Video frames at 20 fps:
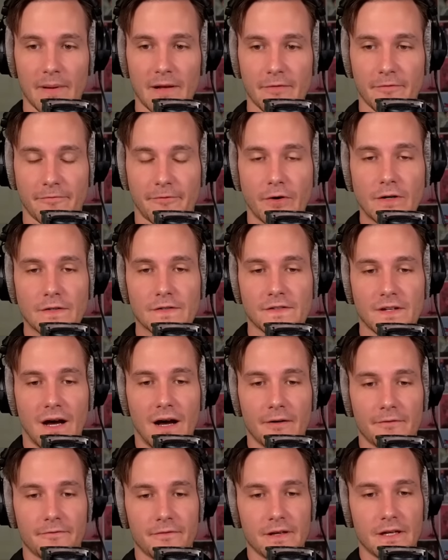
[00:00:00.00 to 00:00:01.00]
mean, first
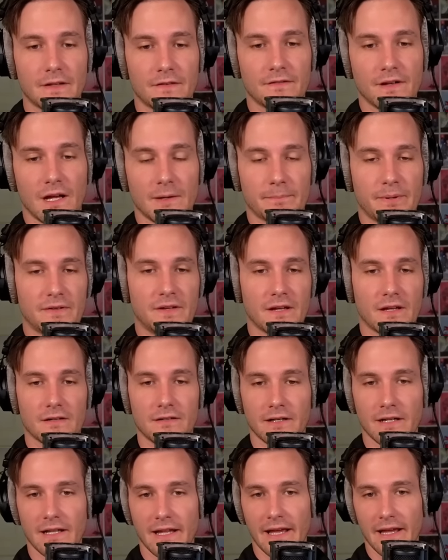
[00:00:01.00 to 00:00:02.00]
off, it's not
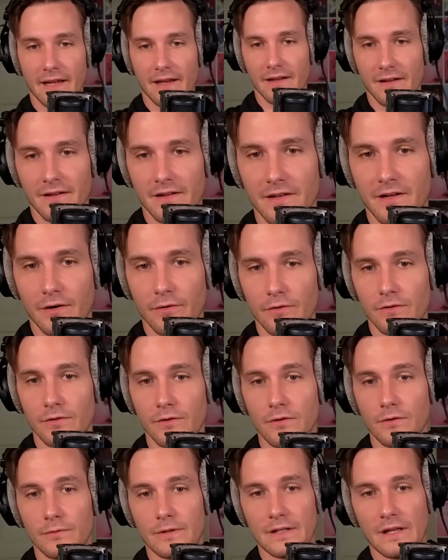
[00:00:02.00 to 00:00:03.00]
particularly like, you know,
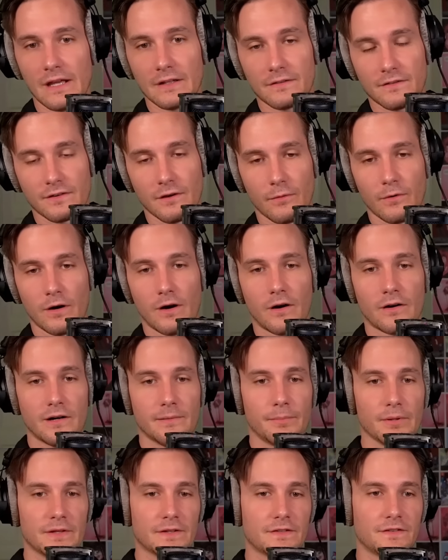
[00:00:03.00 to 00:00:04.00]
ooh, it's so
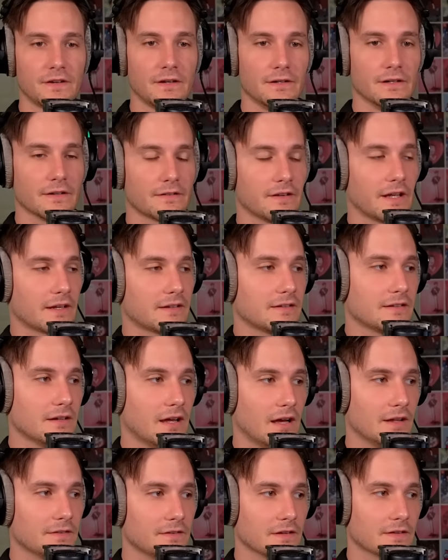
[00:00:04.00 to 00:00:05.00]
horrible and serious. Like,
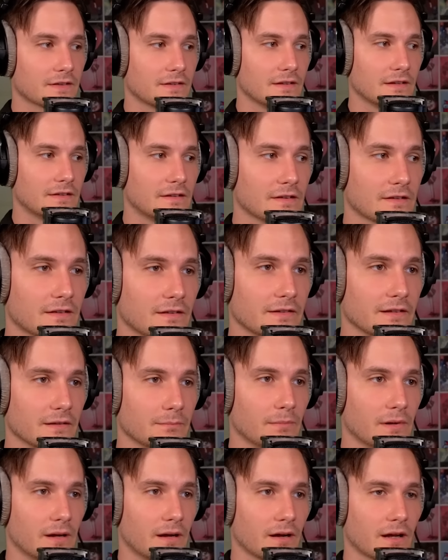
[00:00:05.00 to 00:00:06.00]
no, it's just a little
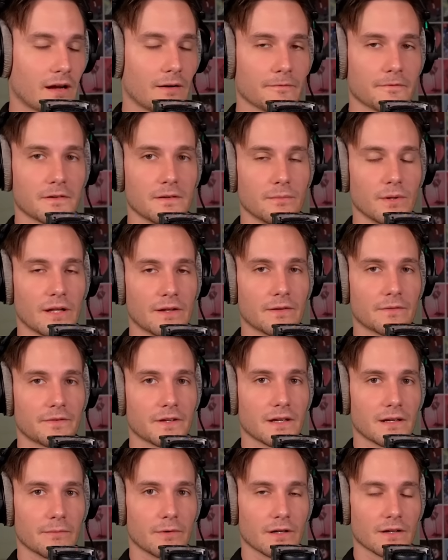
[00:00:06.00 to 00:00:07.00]
bit uncomfortable. I don't
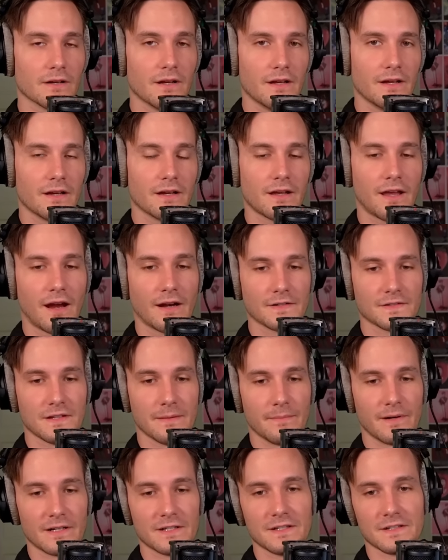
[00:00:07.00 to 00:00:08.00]
think anyone cares
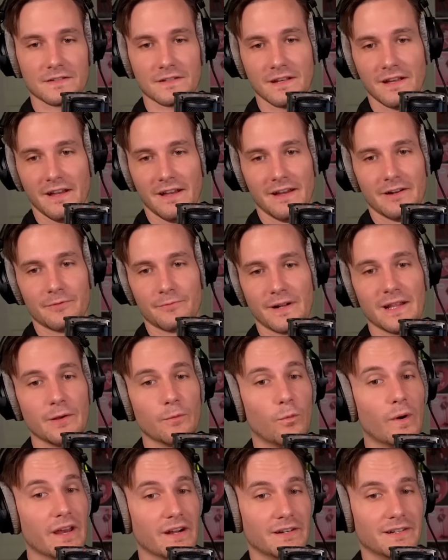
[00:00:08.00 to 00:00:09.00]
that much. It's just really
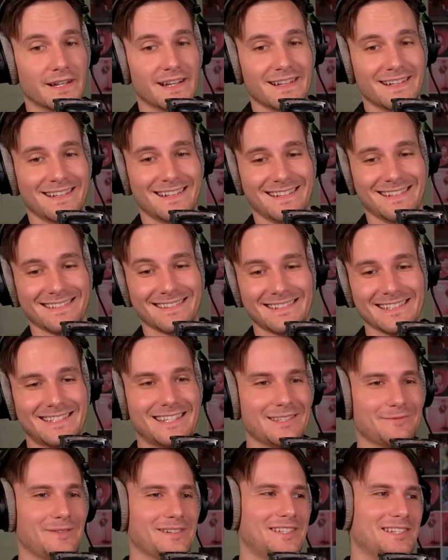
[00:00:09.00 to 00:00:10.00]
weird. This
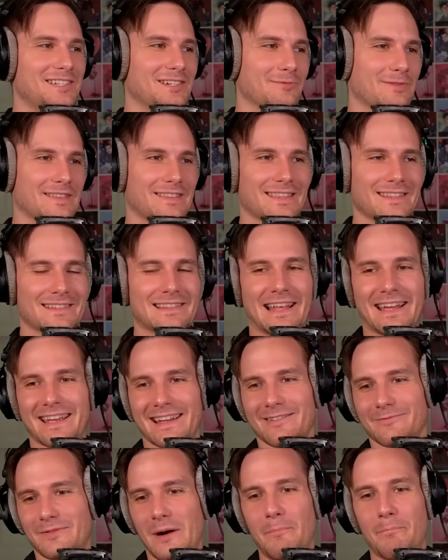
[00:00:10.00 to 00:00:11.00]
is what you do with,
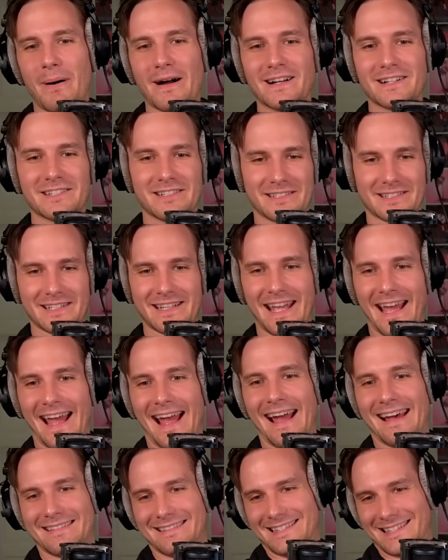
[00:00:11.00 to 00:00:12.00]
like, rambunctious
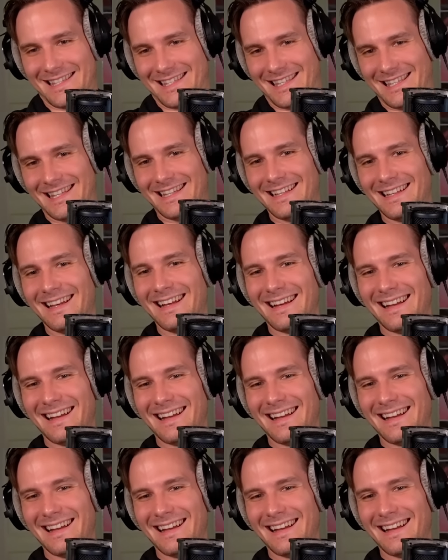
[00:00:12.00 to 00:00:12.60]
cats.